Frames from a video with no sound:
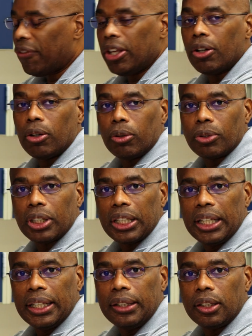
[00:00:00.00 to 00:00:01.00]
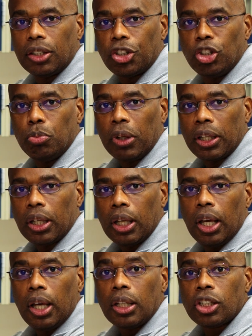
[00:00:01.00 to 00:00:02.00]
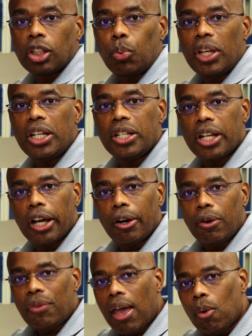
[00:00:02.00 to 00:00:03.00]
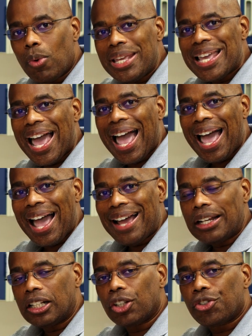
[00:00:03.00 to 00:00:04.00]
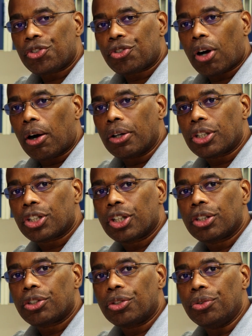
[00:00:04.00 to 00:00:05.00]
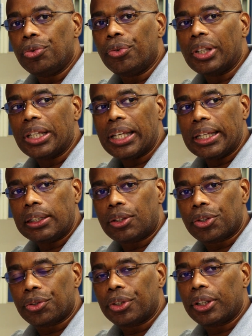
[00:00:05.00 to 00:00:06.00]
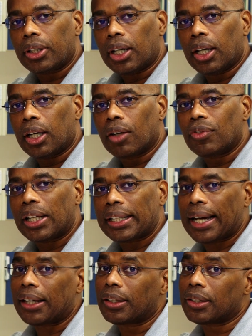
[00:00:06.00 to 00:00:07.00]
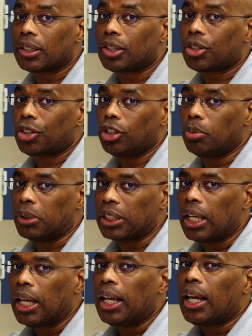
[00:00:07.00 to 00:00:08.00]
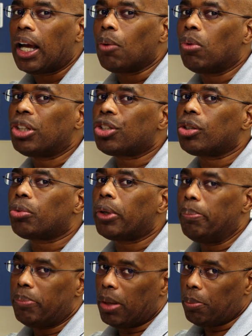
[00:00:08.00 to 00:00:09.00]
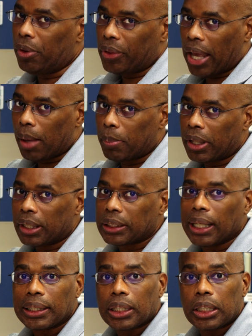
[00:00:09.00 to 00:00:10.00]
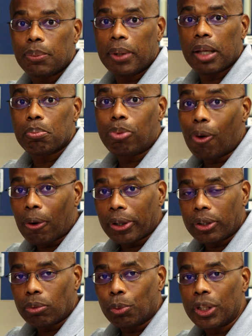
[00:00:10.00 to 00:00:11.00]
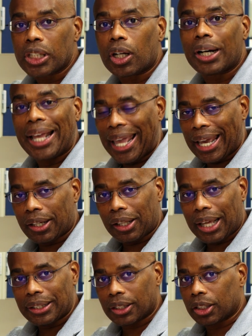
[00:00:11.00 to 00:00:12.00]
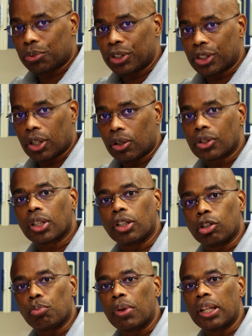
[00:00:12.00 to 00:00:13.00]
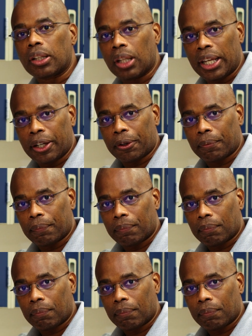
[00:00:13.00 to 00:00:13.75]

filled in the tubing. So we know that we added starch to the interior of the dialysis tubing. I want you to remember that because that's going to be important when we start analyzing the results a little bit later.